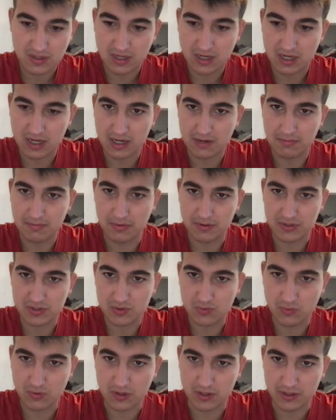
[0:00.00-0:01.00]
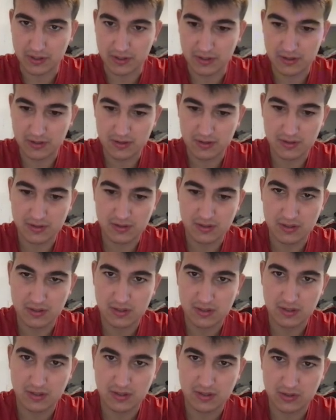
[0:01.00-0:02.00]
I plus 1
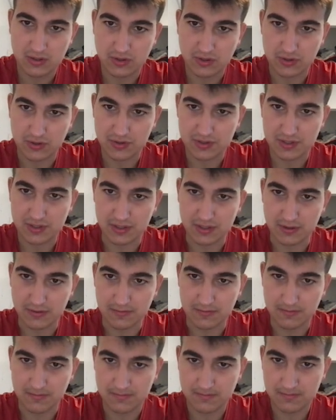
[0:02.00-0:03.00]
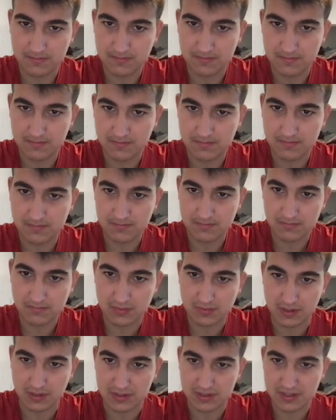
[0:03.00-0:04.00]
sum
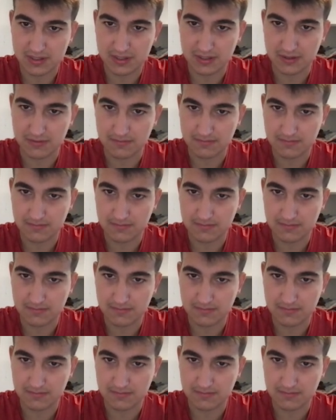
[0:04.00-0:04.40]
plus num.